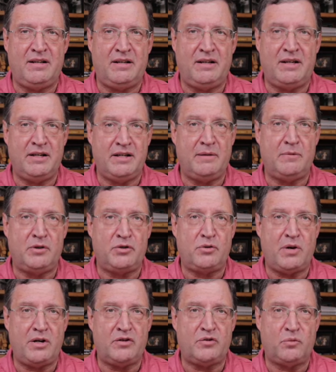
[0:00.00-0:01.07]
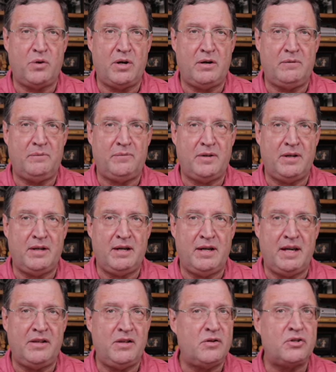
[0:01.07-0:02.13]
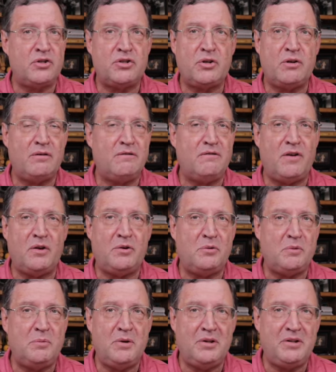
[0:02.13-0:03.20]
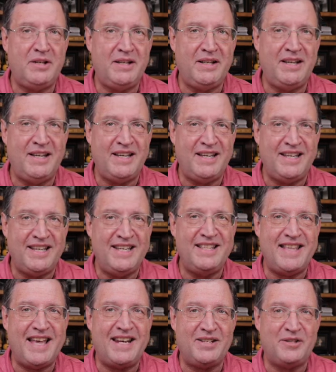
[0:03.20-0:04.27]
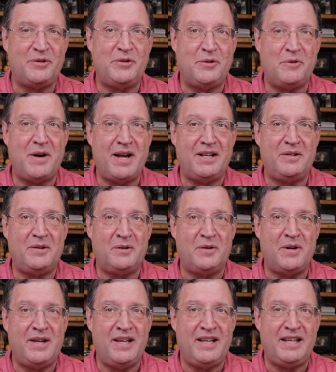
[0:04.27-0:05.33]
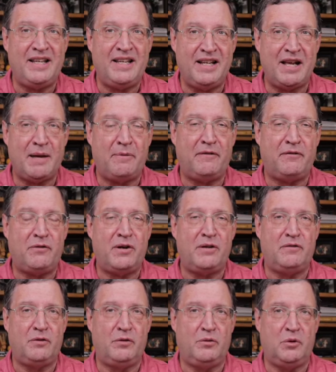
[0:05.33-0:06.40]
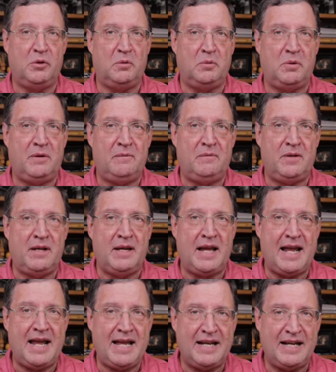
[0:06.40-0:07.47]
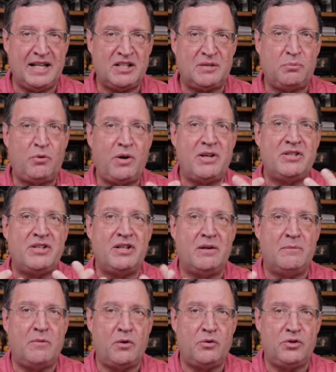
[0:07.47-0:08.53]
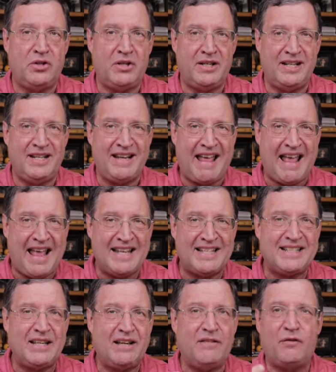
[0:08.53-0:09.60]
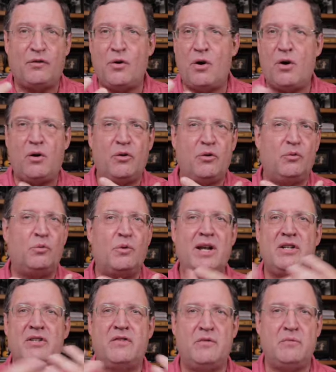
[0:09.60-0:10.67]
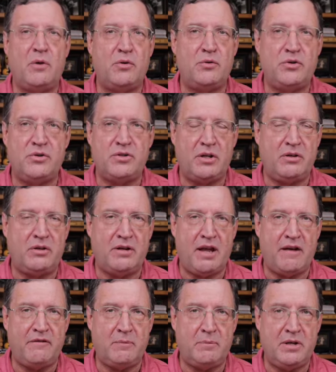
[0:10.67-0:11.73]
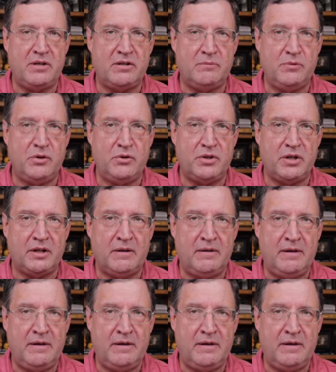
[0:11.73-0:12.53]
can demonstrate as well. And there's a certain vulnerability in that as a director, getting up in front of a group and expressing emotion and asking for all the range of emotions that you can have in a piece of music.